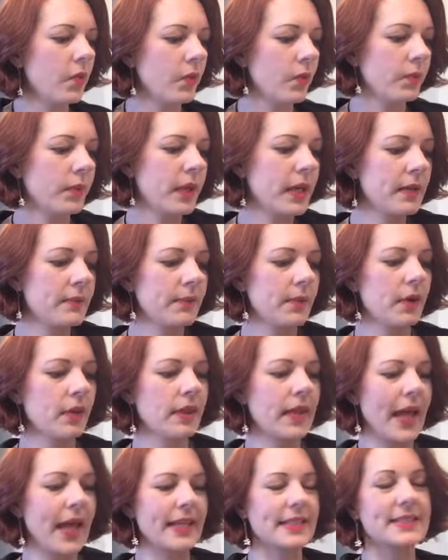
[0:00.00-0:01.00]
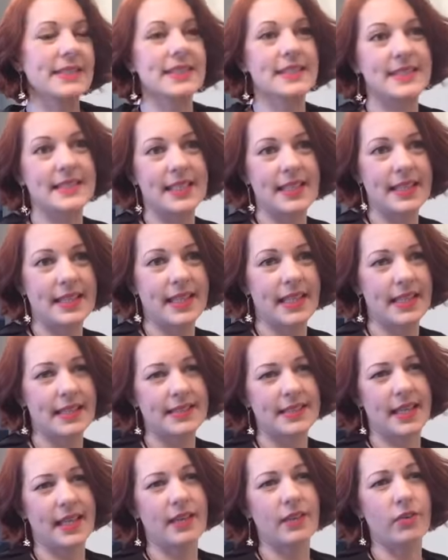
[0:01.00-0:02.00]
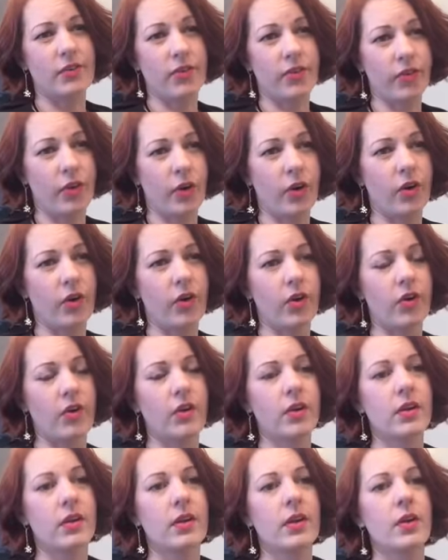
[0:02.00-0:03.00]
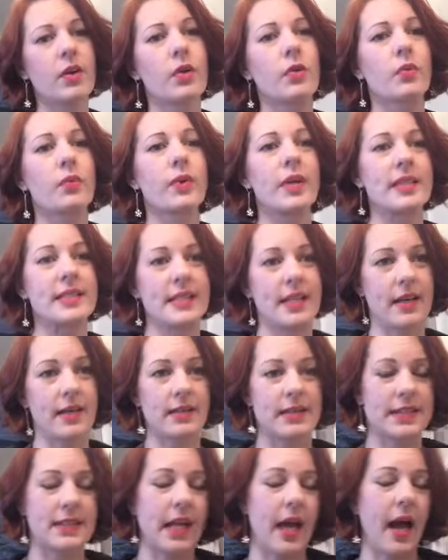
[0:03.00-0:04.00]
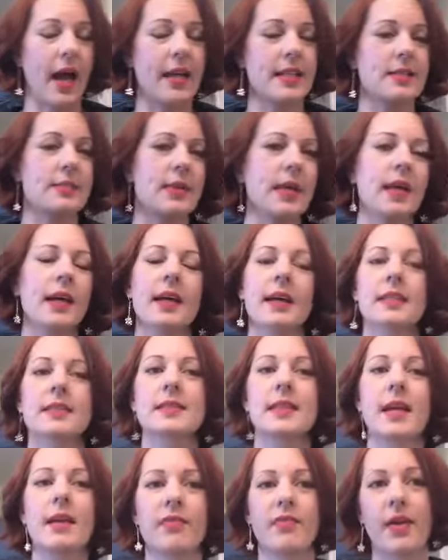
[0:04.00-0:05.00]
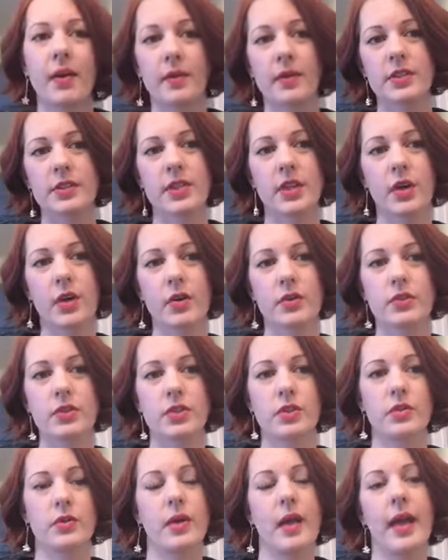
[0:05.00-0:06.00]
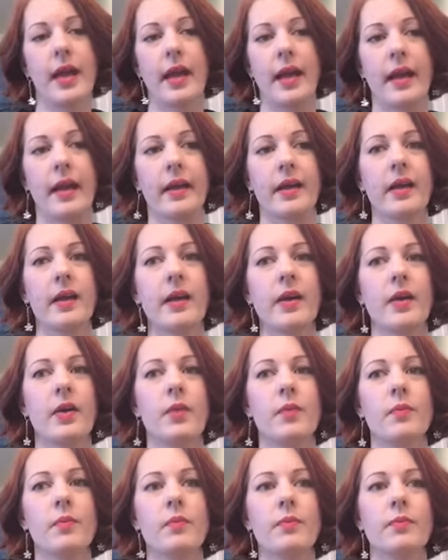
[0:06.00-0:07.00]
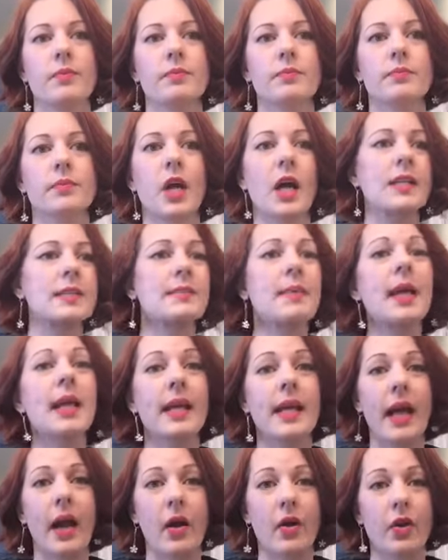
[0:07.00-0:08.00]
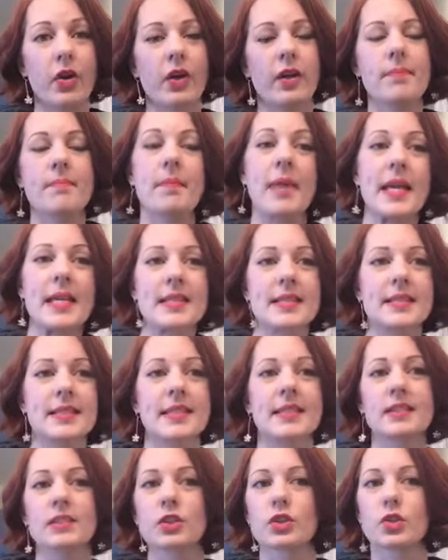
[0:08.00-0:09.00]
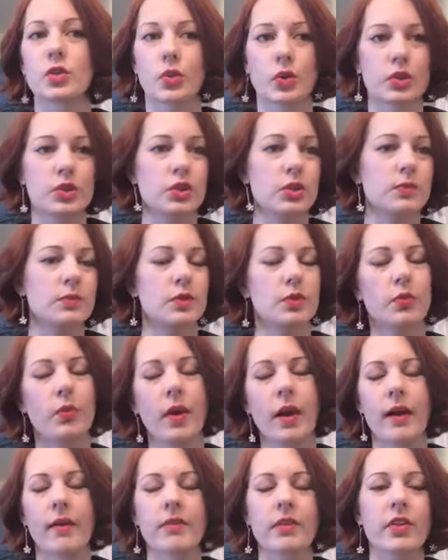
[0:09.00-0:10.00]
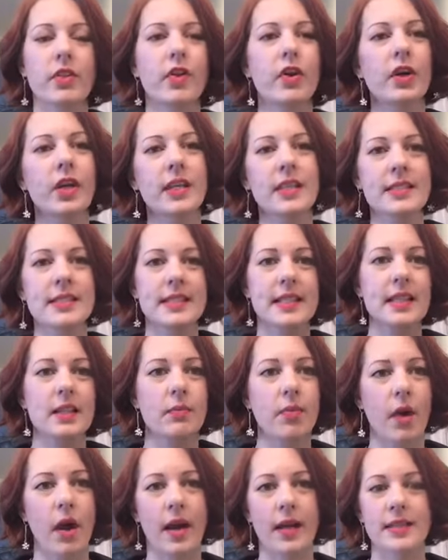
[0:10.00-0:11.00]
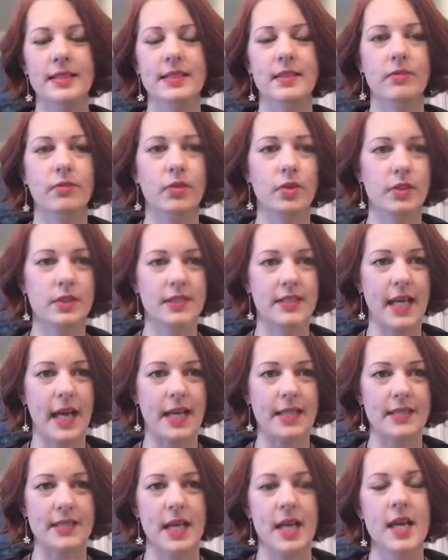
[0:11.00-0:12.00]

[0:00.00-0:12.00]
People like to see things in full retail size, because if they were to go to a cosmetic counter in Macy's or Nordstrom's or wherever, they're going to see the product in full size.